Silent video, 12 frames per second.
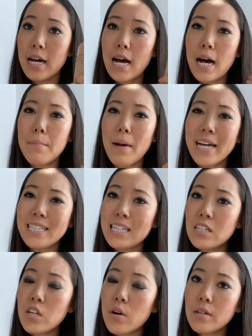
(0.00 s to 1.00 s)
Um, I
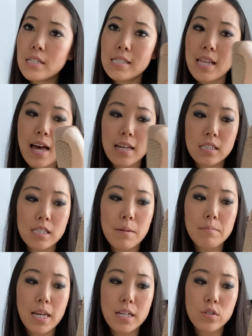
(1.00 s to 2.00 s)
did notice that
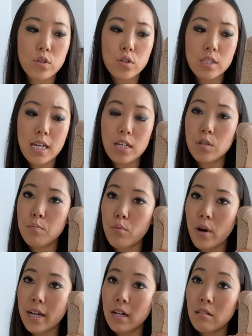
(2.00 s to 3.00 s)
some dancers tend to
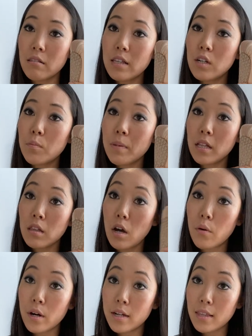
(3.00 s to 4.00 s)
break a little bit
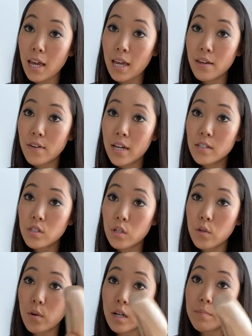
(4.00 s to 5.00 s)
lower in the Ava, so
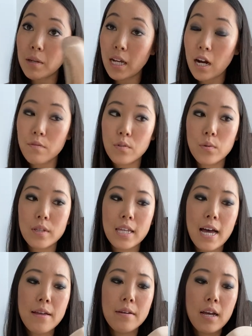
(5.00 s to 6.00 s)
you wanna be careful with
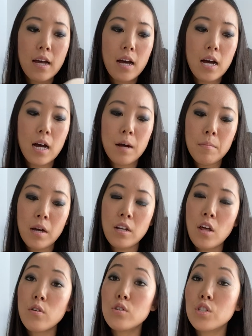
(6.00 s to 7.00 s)
that. Um,
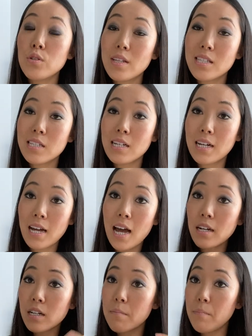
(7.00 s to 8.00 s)
another shoe that's
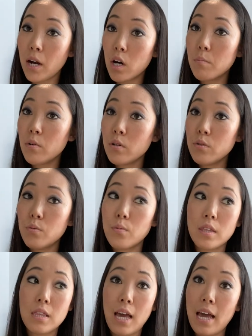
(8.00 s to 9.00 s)
kind of comparable
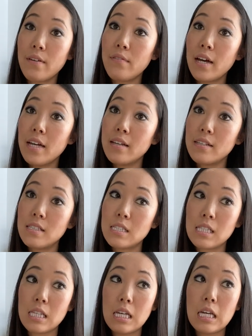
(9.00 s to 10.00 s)
with the Ava is
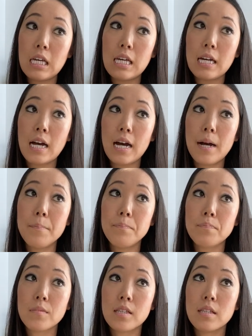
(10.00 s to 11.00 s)
the,
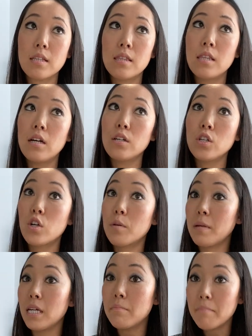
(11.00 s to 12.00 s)
um, the
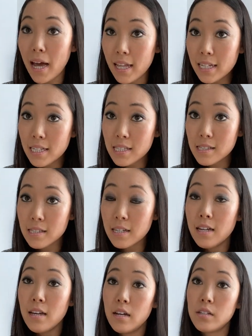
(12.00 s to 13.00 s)
European Balance.
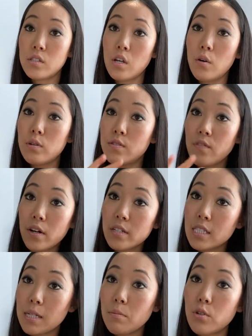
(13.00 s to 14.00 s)
So it's very
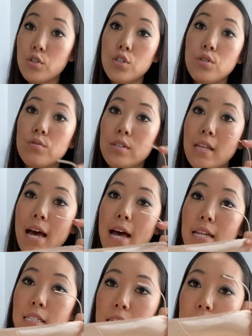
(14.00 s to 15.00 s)
similar shoe to
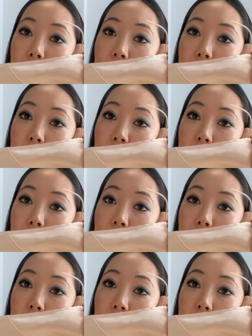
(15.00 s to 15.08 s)
that.